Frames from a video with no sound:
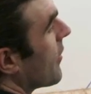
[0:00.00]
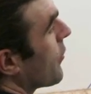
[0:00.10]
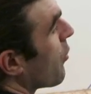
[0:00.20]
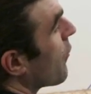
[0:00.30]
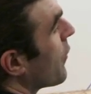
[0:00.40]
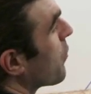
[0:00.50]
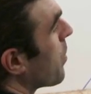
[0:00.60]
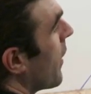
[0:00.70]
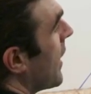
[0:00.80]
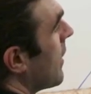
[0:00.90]
our surface
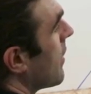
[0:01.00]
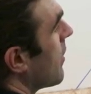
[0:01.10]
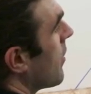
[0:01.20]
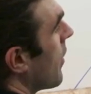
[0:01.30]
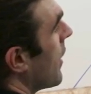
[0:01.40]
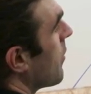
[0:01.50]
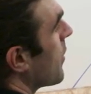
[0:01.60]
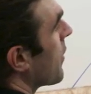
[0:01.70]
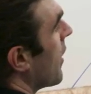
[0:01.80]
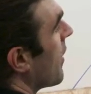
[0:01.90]
plate, right,
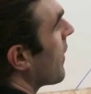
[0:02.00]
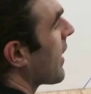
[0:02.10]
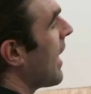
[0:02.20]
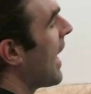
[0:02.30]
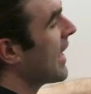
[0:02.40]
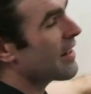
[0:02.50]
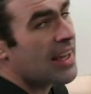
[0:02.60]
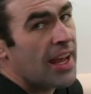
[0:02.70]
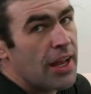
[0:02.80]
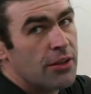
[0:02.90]
with a, like a height
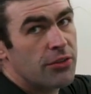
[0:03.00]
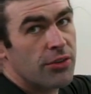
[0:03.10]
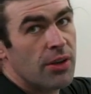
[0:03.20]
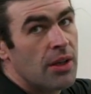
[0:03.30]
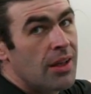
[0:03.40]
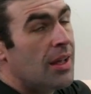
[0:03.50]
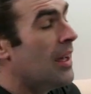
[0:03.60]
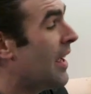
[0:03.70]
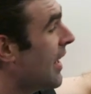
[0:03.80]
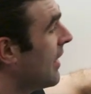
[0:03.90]
gauge.
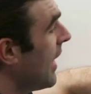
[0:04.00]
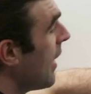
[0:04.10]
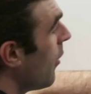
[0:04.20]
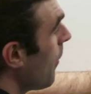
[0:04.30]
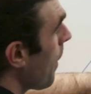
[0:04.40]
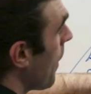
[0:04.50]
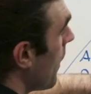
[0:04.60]
And now